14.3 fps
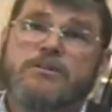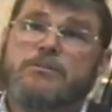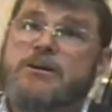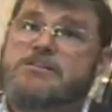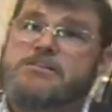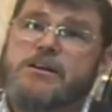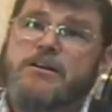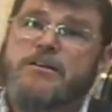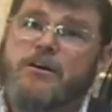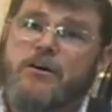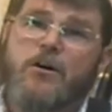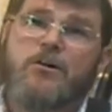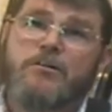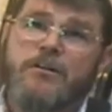I'm not saying they
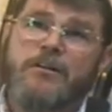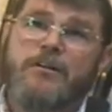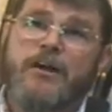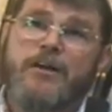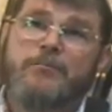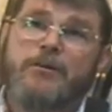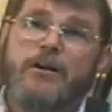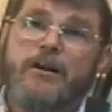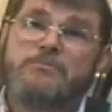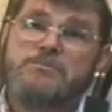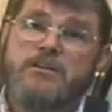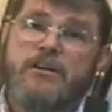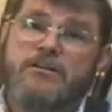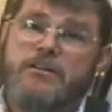all did that, but I am
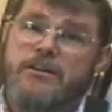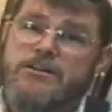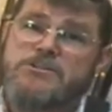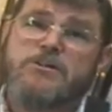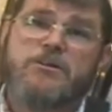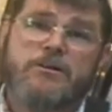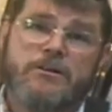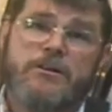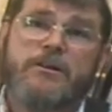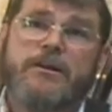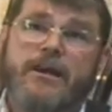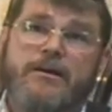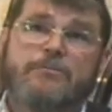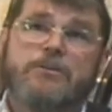saying that it certainly
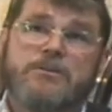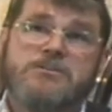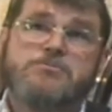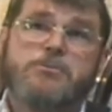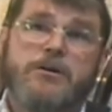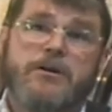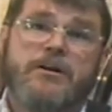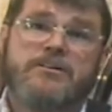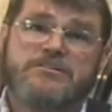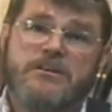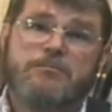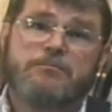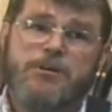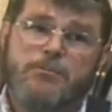did happen at this period.
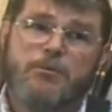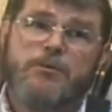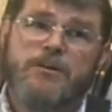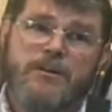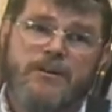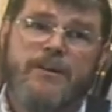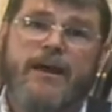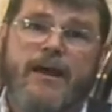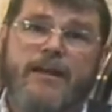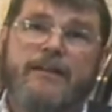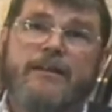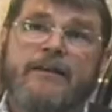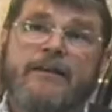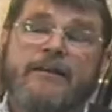Some people did that.
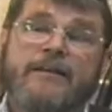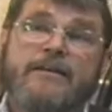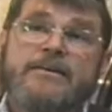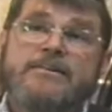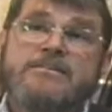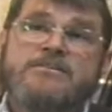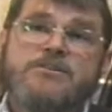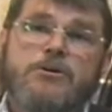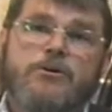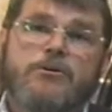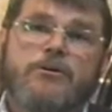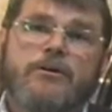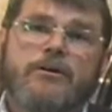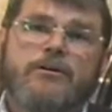
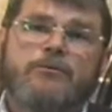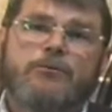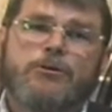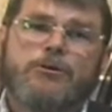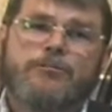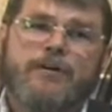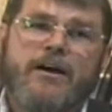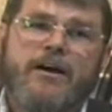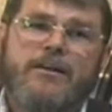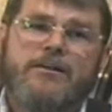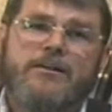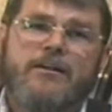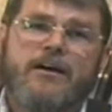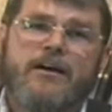So what you
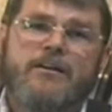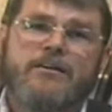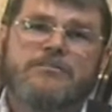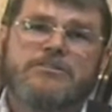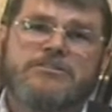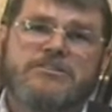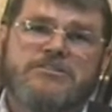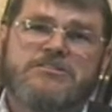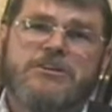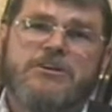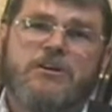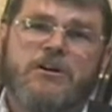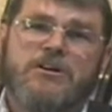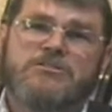find in a lot of
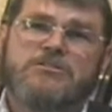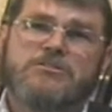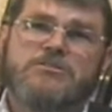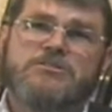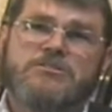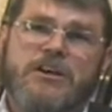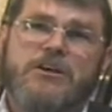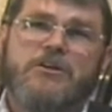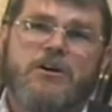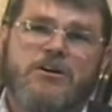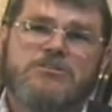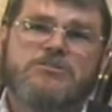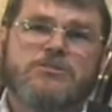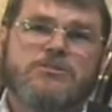existing arsenals, state
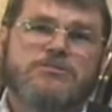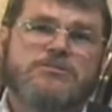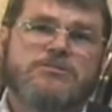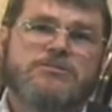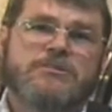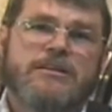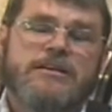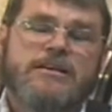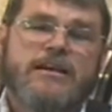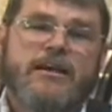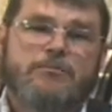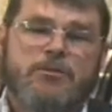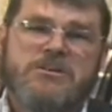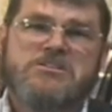arsenals,
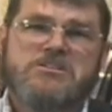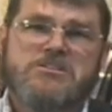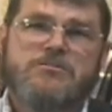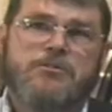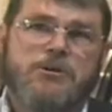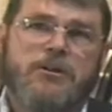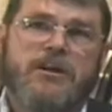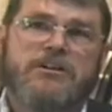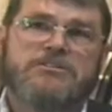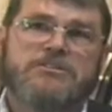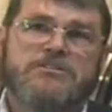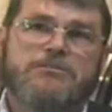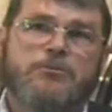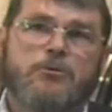in places of
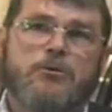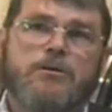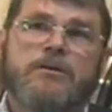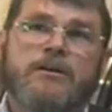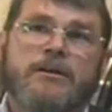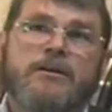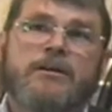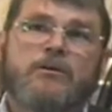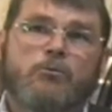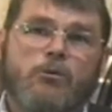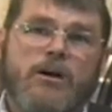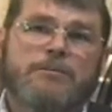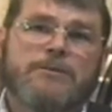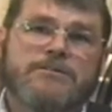collection for
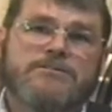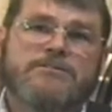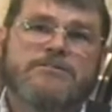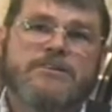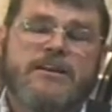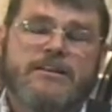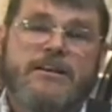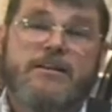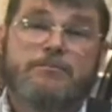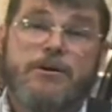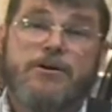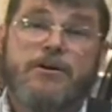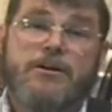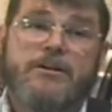weapons at that
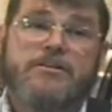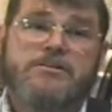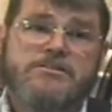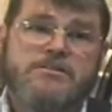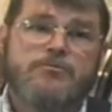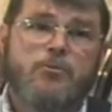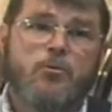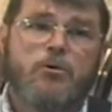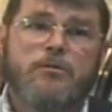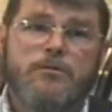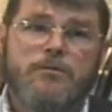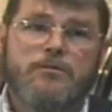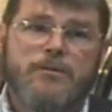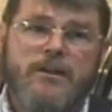period, at the Civil War,
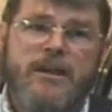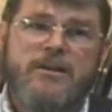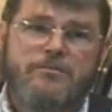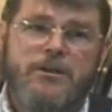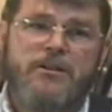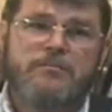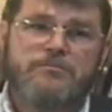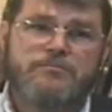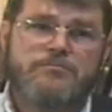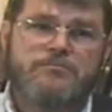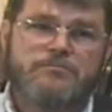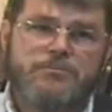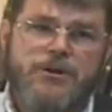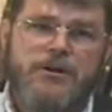the antebellum
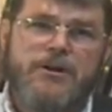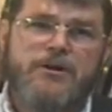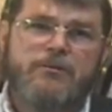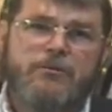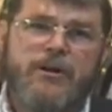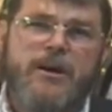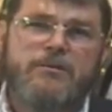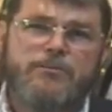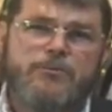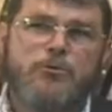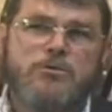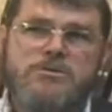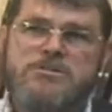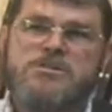period right
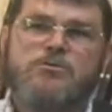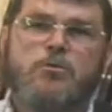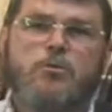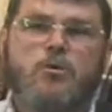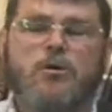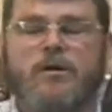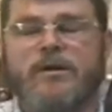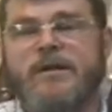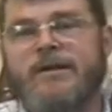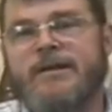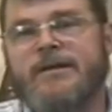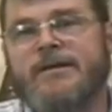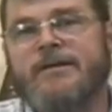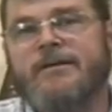before the Civil War,
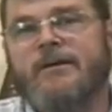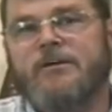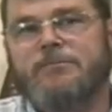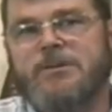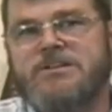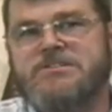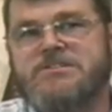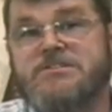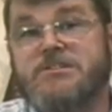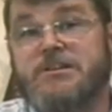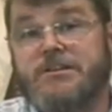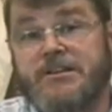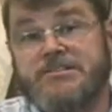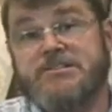are pieces
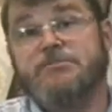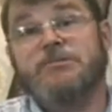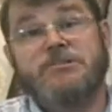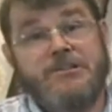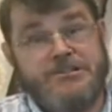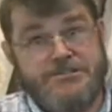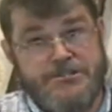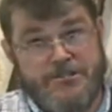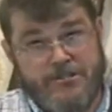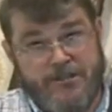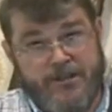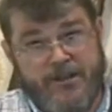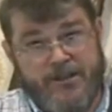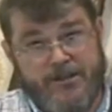that need some attention and
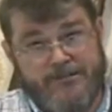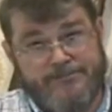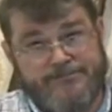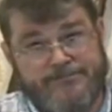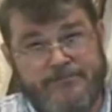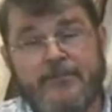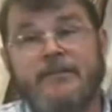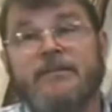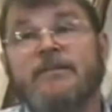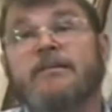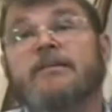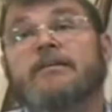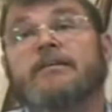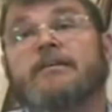care.
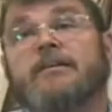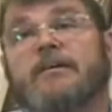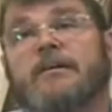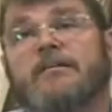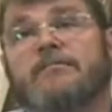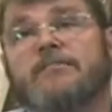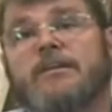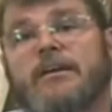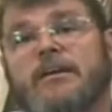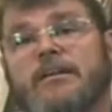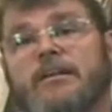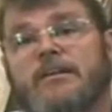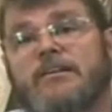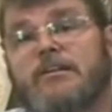
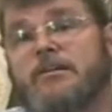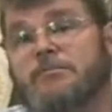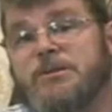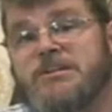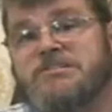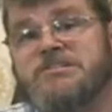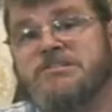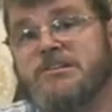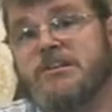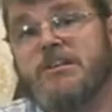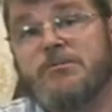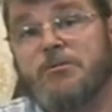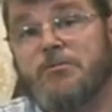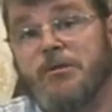And there are pieces that
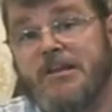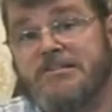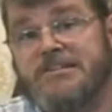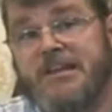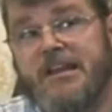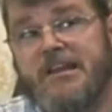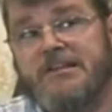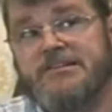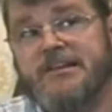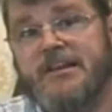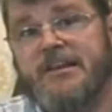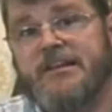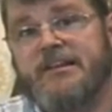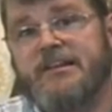need to be maintained
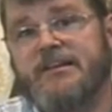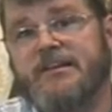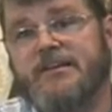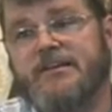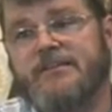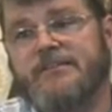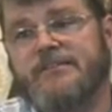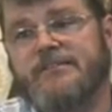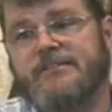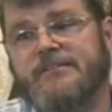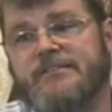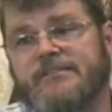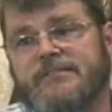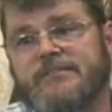and
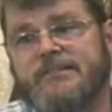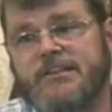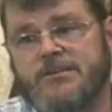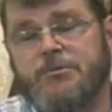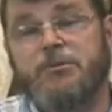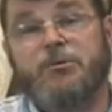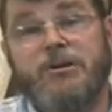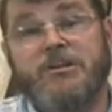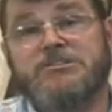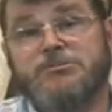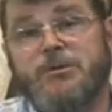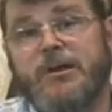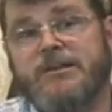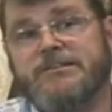need to be
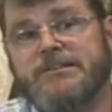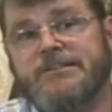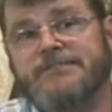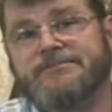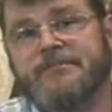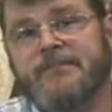re-inspected.